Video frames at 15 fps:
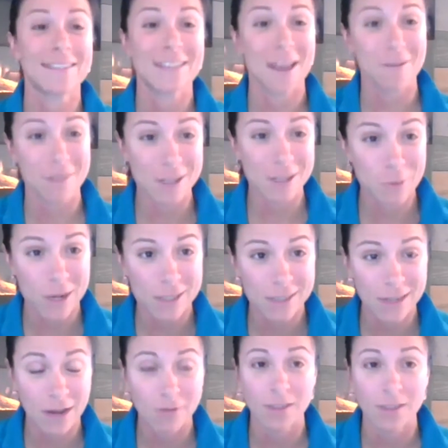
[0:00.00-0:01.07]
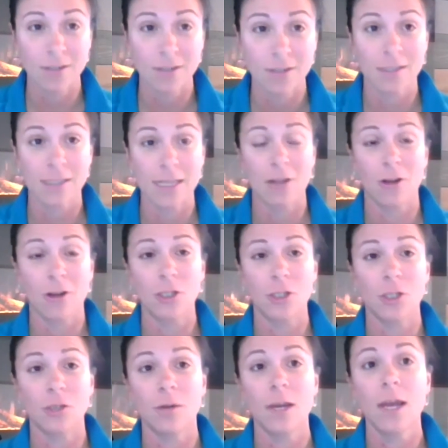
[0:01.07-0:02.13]
Express downstairs in the day lodge
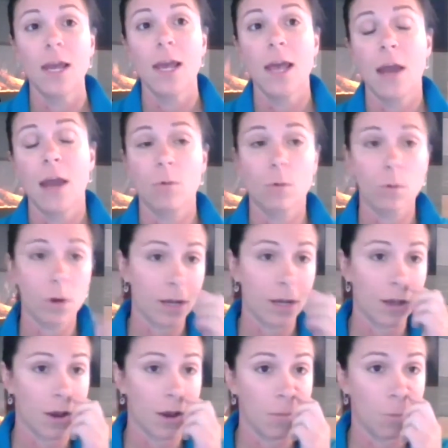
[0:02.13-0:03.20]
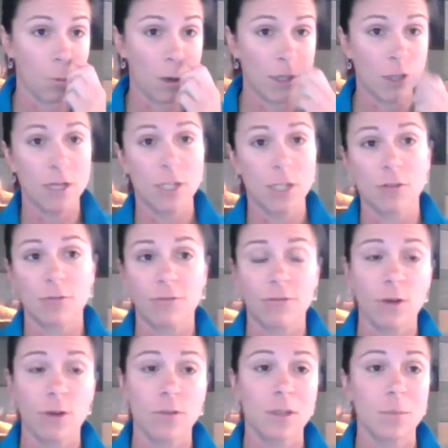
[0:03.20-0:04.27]
too. And we're working on one directional
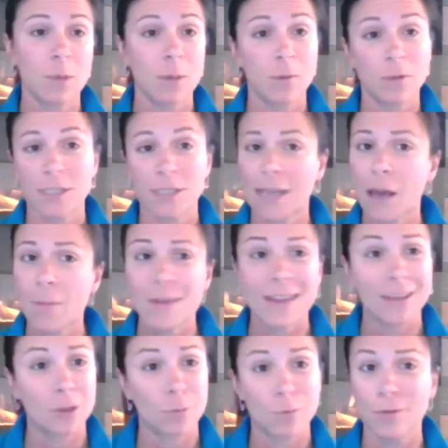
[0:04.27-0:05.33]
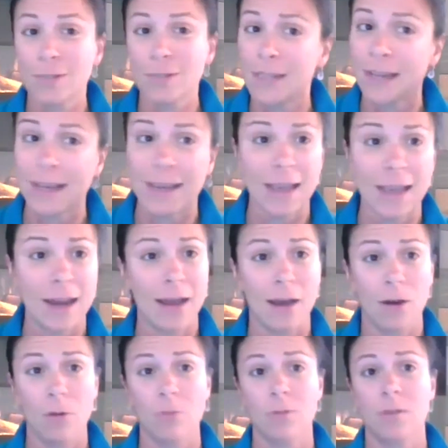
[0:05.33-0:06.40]
flow so that people just come and get their poutine and get
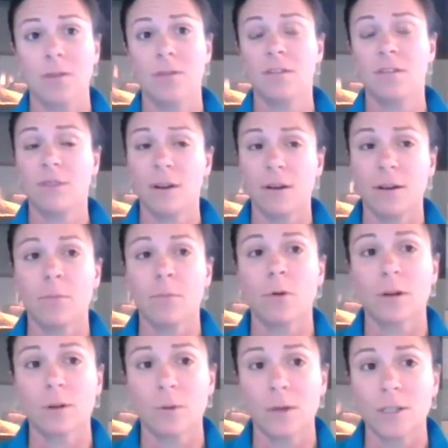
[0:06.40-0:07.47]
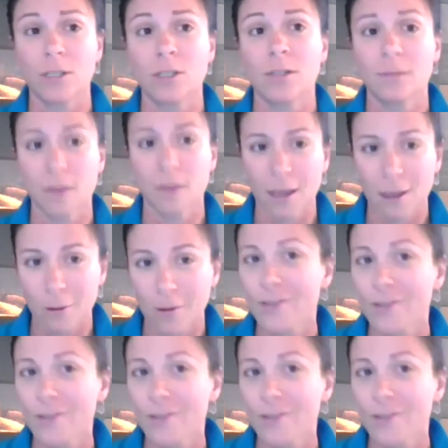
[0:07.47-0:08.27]
out. Very important question. Thank you.